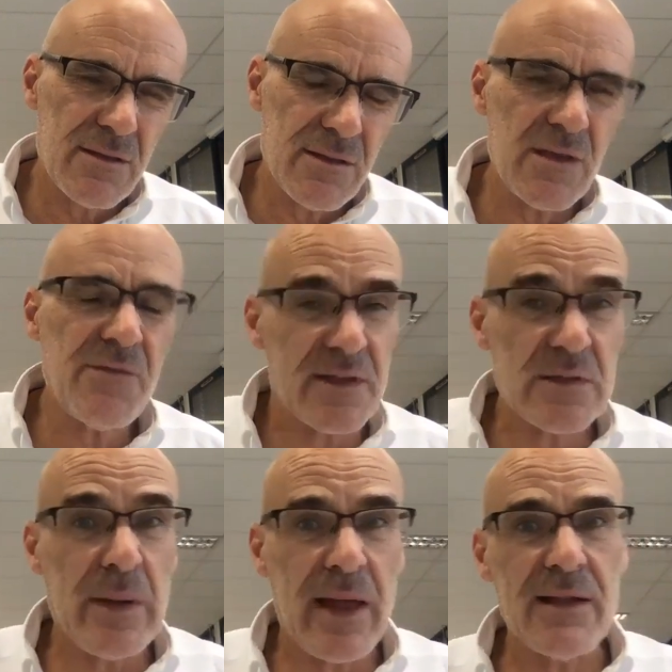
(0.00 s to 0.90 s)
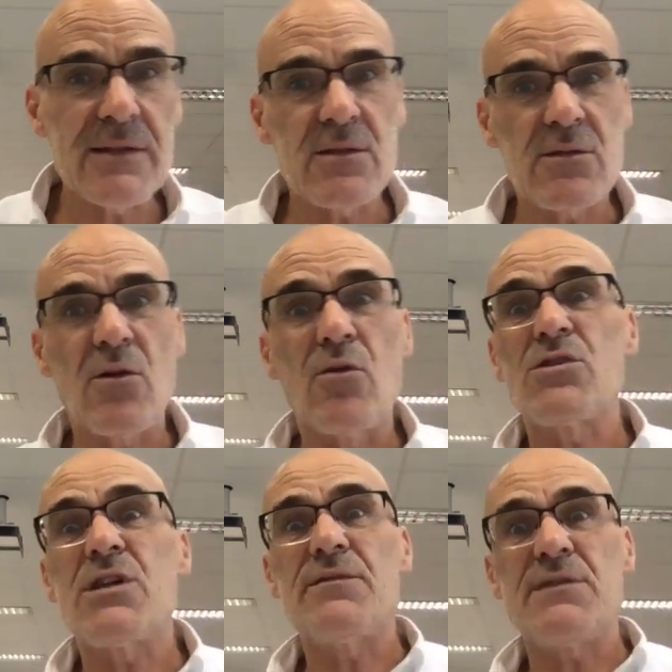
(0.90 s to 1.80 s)
defense balance, or
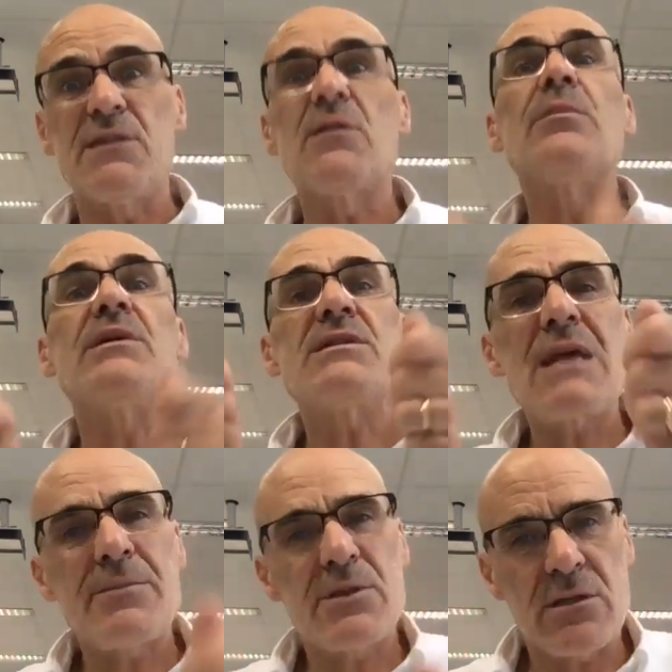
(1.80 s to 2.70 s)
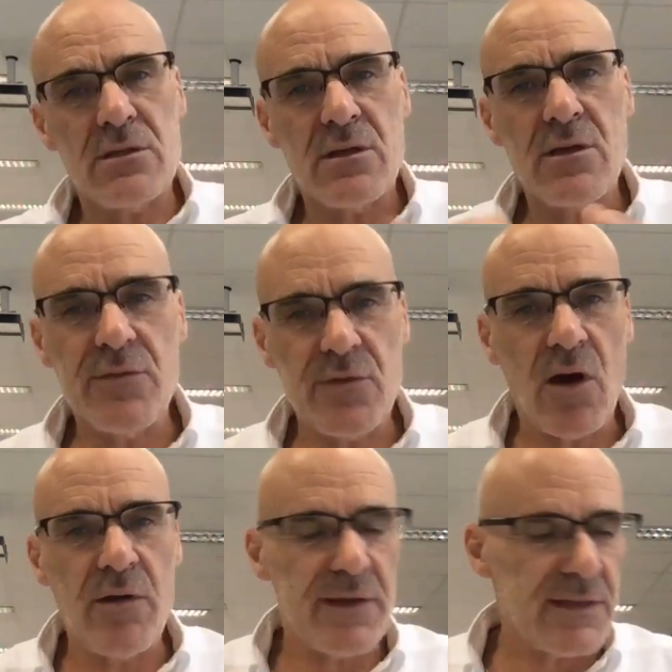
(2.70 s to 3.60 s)
shifts in the perception of the
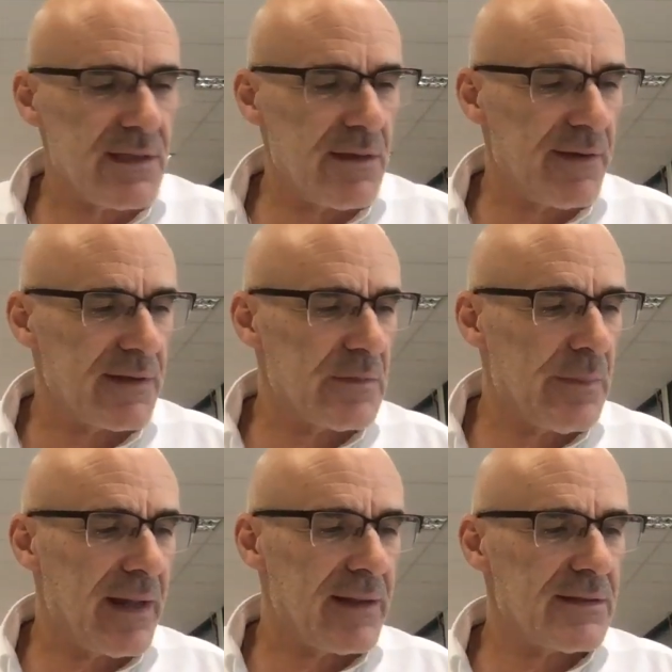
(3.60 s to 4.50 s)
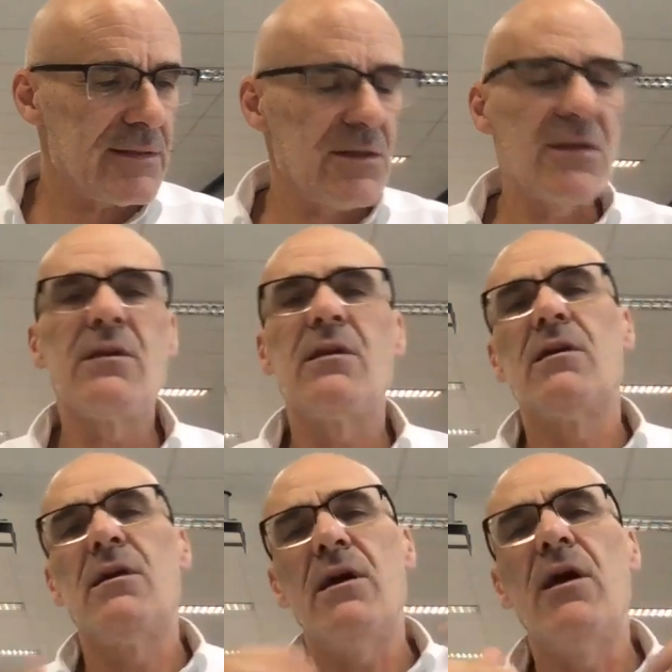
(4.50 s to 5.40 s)
offense defense balance,
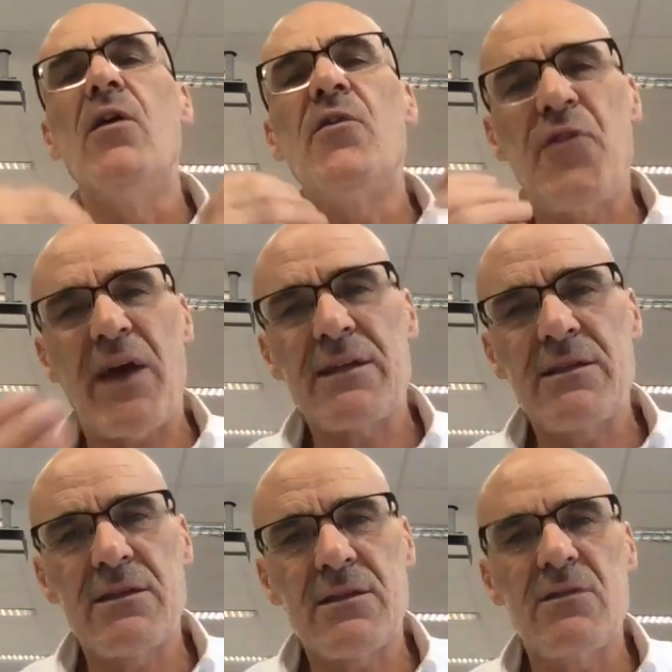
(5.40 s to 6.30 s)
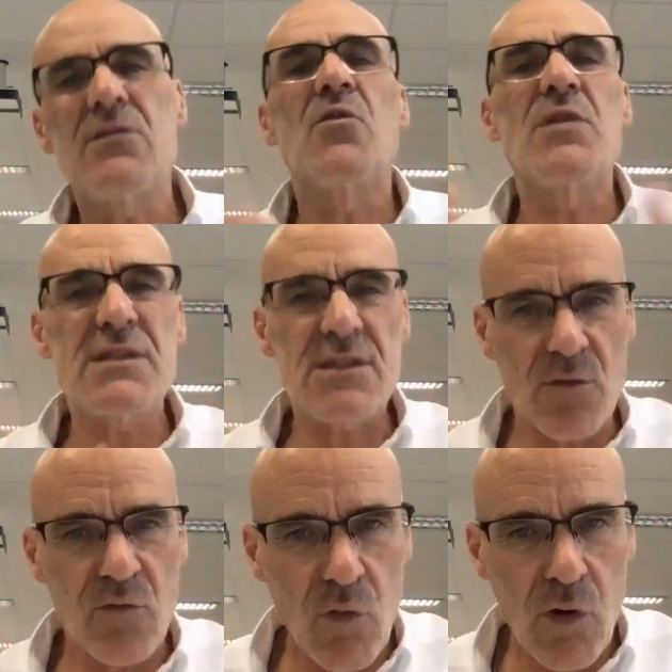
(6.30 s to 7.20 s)
affect the risks
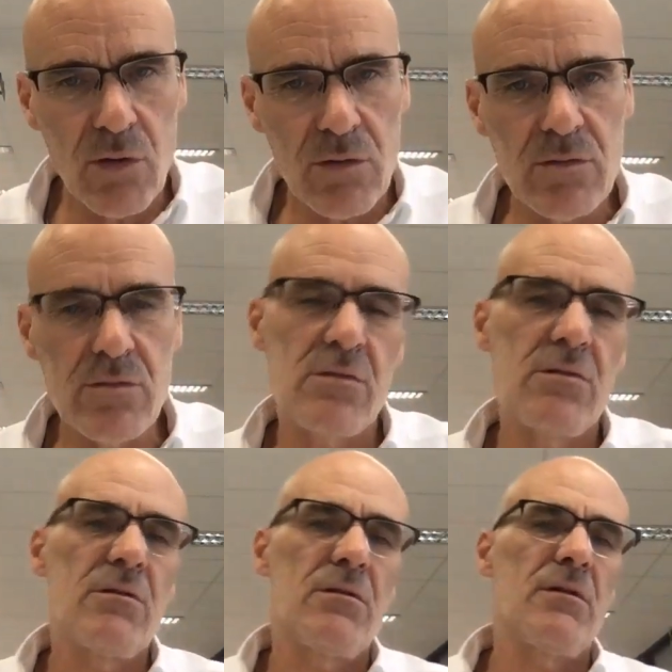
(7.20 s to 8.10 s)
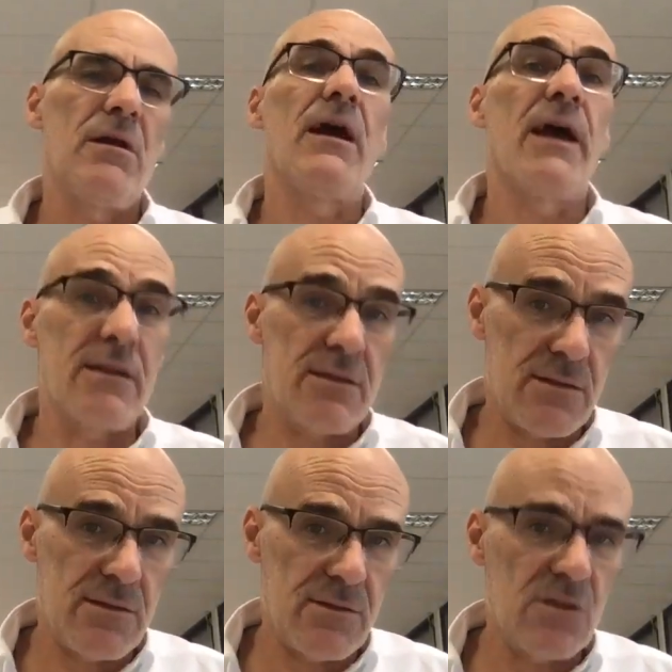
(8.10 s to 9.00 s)
of war and
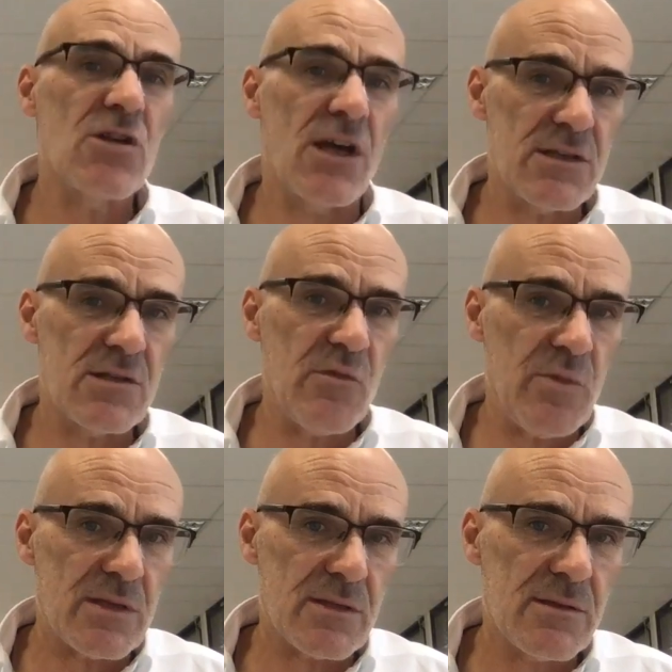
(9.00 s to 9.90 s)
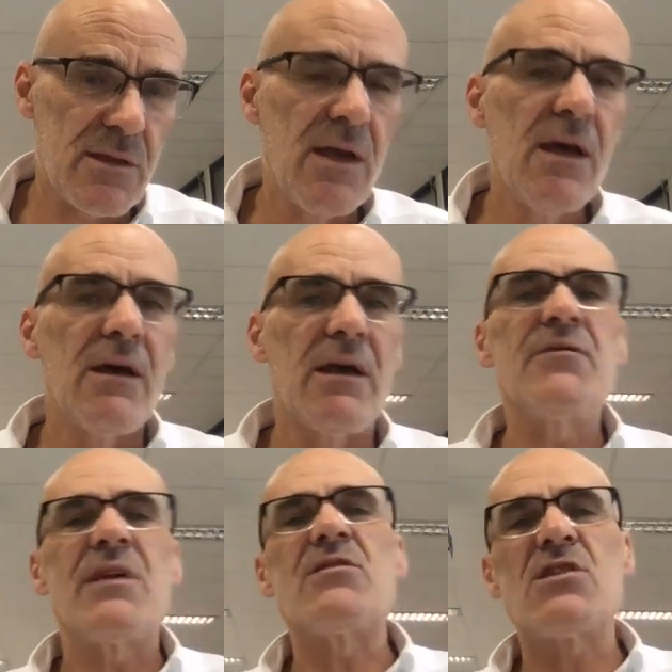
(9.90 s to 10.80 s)
the chances of peace.
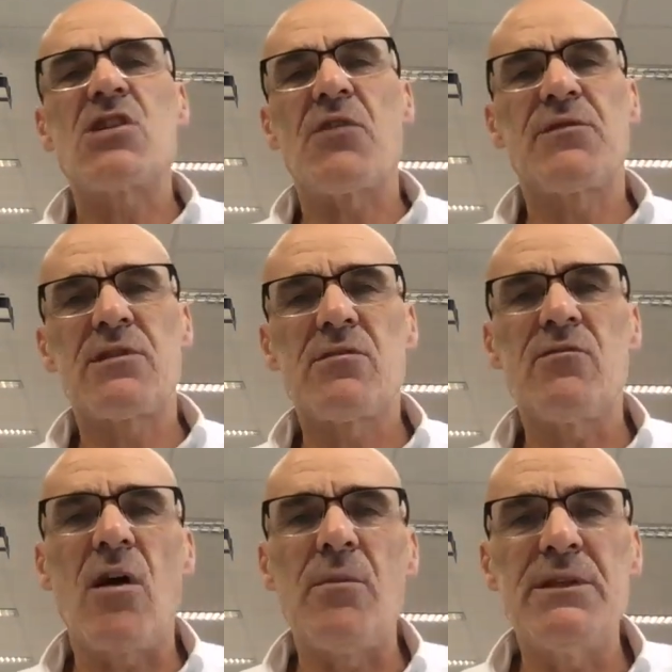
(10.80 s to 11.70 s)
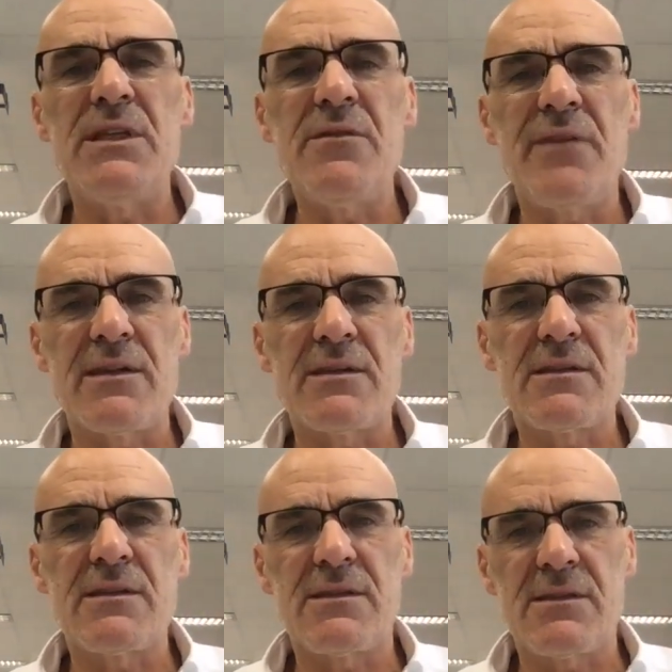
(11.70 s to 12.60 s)
If there is a shift from a
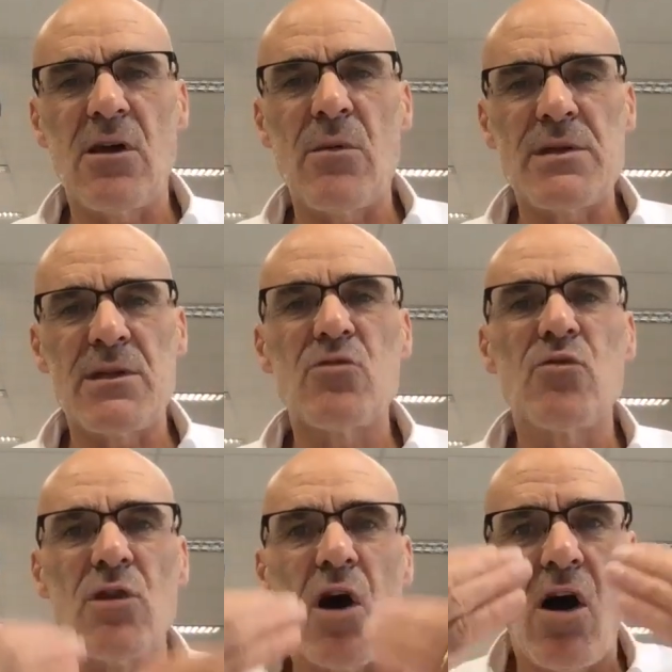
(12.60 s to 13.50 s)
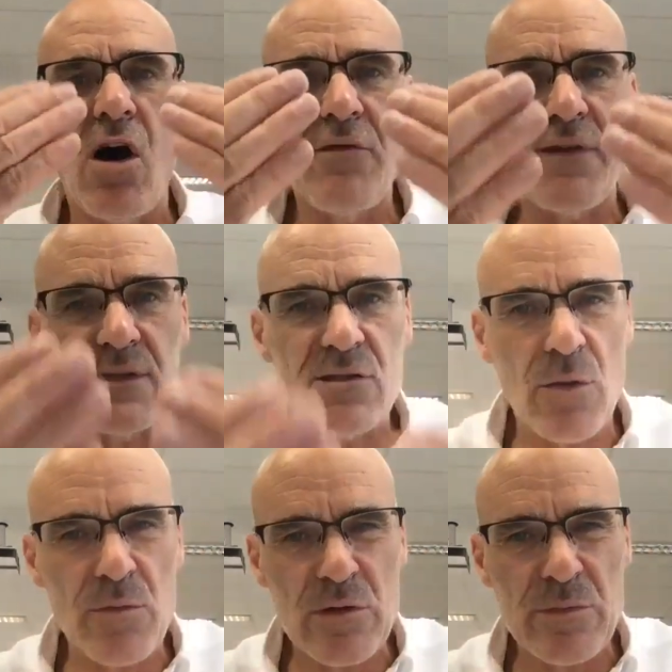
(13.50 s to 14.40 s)
defense dominant to an offense
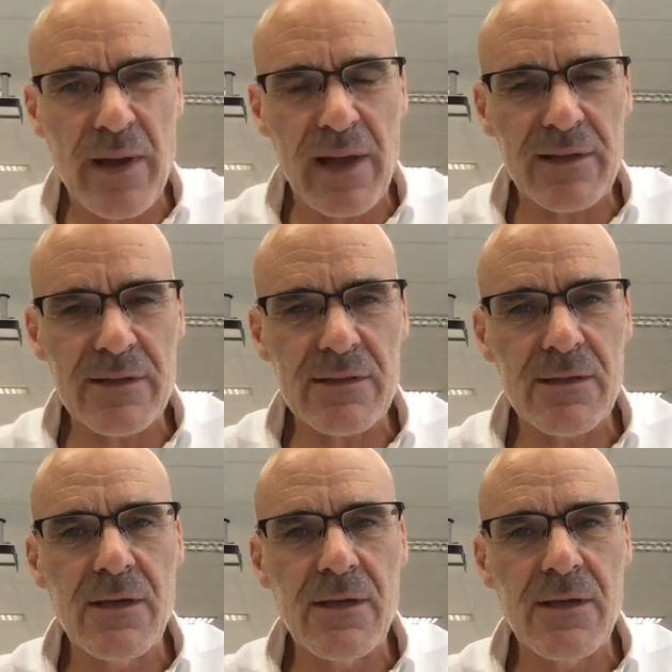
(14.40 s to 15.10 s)
dominant balance,